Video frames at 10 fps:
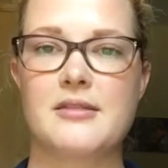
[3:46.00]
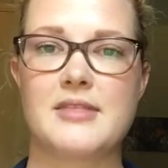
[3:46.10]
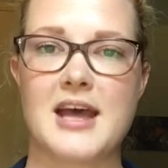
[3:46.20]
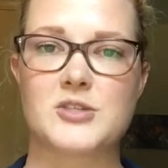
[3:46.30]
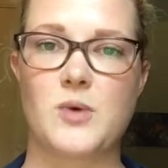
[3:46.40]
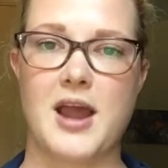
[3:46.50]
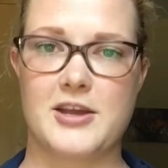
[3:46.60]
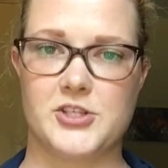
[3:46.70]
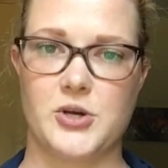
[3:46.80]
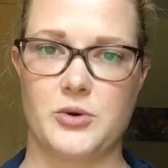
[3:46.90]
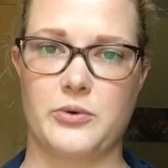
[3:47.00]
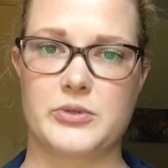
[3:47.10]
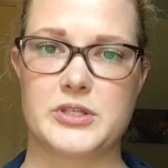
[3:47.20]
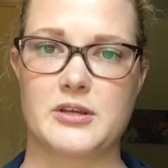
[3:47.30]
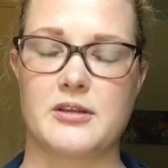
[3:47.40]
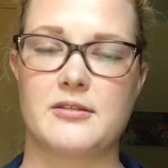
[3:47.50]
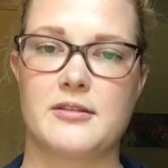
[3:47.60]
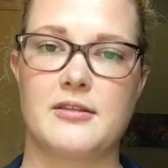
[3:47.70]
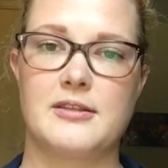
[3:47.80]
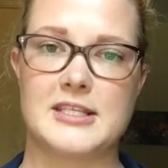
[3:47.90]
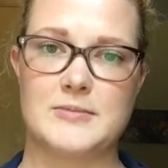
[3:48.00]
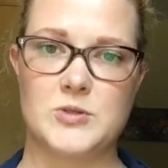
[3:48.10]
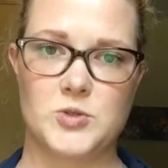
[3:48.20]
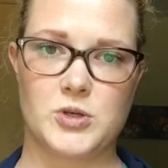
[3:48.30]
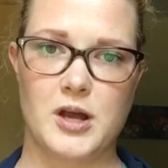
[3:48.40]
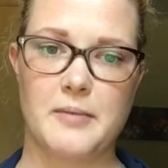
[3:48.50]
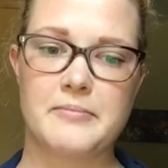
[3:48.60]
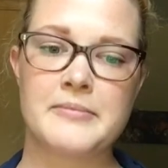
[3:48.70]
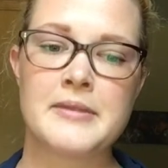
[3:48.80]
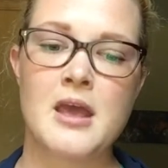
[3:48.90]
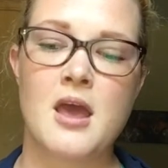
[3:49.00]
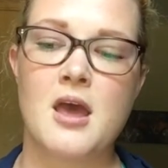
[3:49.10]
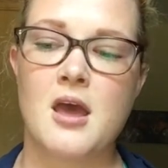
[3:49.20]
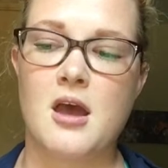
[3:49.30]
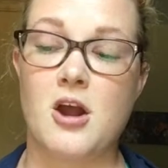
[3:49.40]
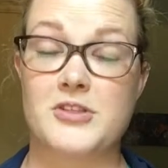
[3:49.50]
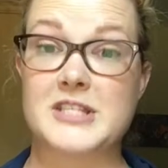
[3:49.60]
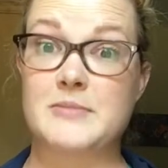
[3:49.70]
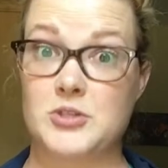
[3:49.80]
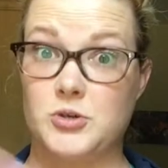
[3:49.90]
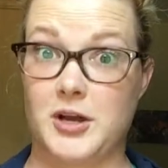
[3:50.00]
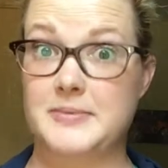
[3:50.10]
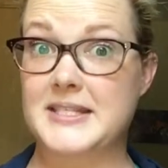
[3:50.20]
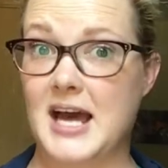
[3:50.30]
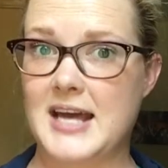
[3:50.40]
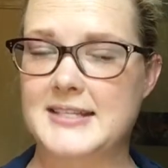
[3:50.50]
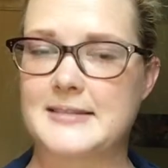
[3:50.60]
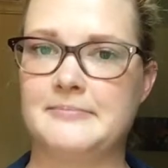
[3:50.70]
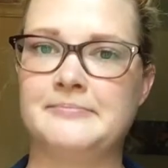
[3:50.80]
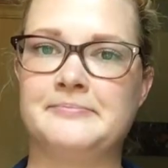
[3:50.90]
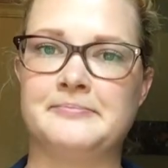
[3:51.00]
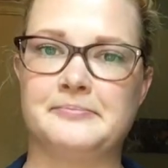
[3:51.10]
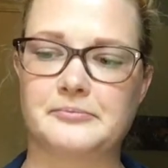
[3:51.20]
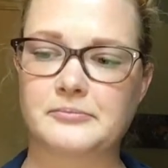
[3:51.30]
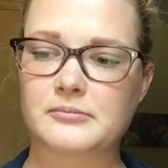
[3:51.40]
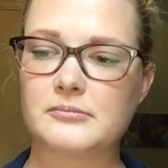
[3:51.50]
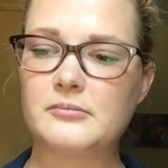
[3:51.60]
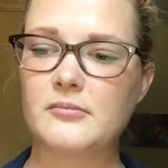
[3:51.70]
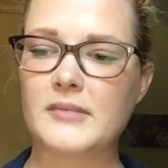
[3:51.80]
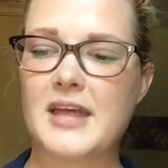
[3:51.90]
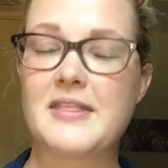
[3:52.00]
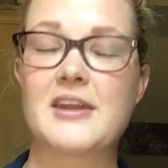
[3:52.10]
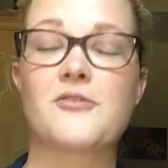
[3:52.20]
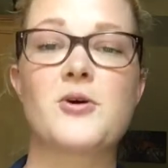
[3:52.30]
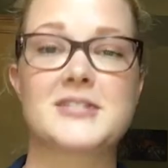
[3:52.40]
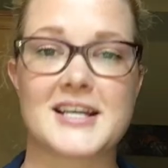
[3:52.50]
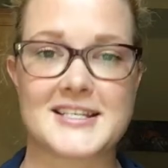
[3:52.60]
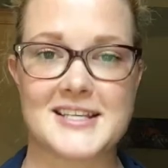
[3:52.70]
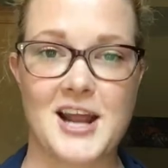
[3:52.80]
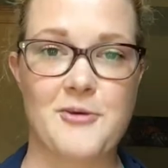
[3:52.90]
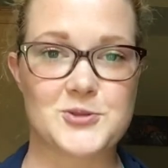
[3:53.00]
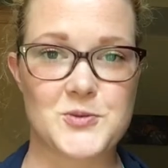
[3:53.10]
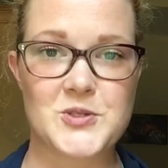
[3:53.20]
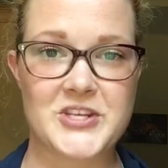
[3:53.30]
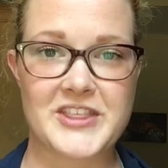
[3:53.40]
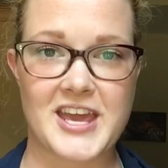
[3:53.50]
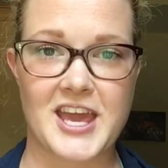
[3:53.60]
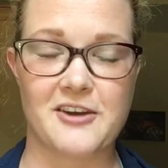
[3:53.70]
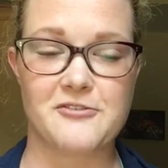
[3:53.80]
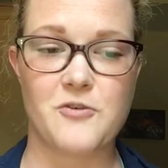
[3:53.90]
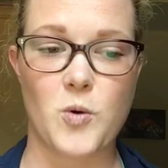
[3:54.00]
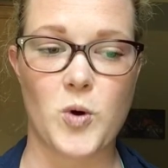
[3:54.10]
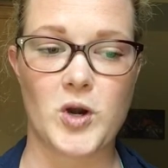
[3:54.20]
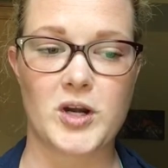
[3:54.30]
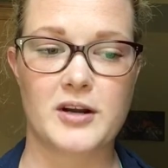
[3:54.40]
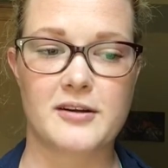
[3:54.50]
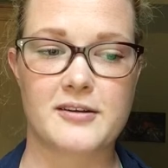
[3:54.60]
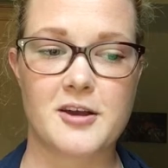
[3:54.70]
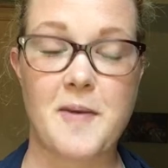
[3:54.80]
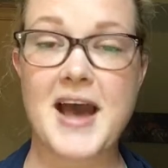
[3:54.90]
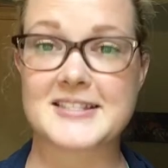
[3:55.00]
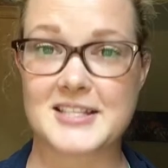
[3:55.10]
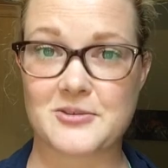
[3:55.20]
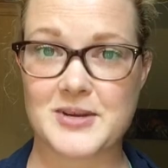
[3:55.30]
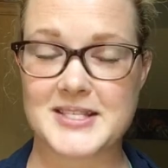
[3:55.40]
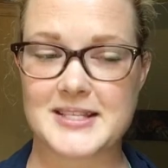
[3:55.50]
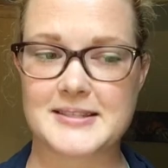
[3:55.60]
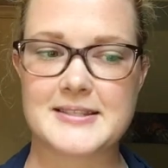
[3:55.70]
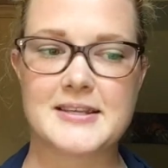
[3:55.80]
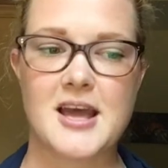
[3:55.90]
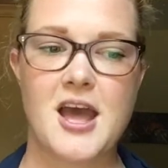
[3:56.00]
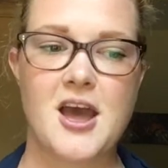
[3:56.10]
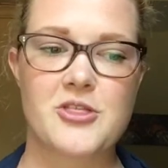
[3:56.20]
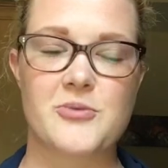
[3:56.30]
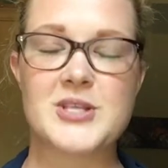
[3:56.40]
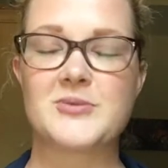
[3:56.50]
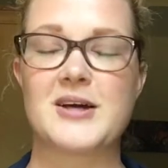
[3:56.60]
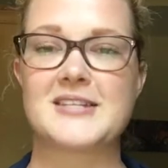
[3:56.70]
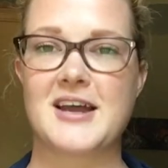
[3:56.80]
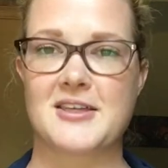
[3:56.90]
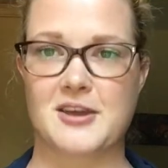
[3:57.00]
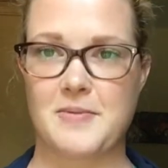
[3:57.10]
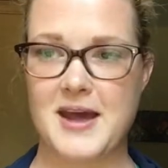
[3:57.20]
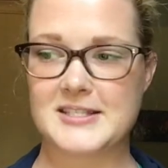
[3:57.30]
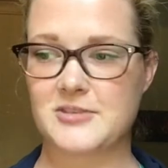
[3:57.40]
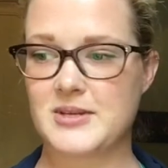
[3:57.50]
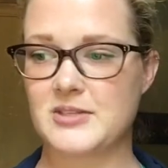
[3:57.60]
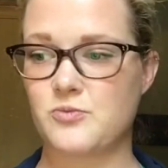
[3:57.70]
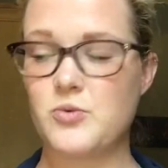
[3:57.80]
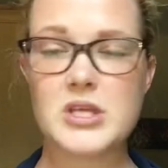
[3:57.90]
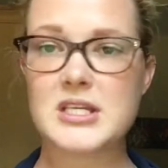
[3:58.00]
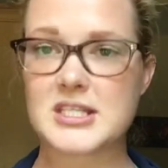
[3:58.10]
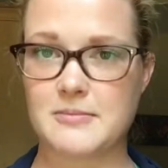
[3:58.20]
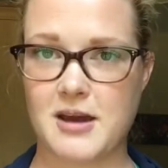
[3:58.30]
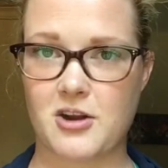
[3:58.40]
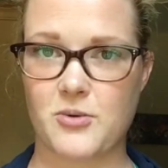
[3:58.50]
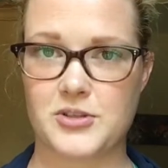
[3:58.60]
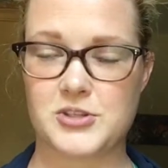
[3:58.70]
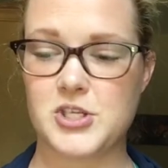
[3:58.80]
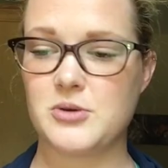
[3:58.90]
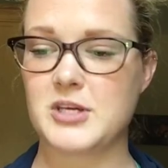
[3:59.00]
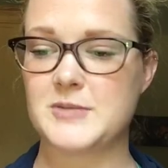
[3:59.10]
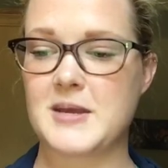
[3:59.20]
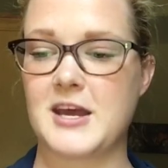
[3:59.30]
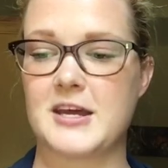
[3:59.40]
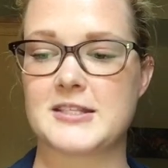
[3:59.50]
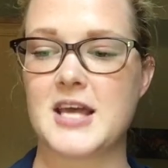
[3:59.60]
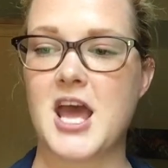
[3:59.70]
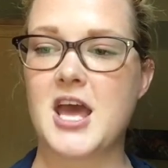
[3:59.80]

That's why I chose this menstrual cup, or this menstrual cup size. And then, of course, like I said, I was originally thinking for capacity reasons. The reason why I'll tell you the capacity reason really doesn't matter worth it too is because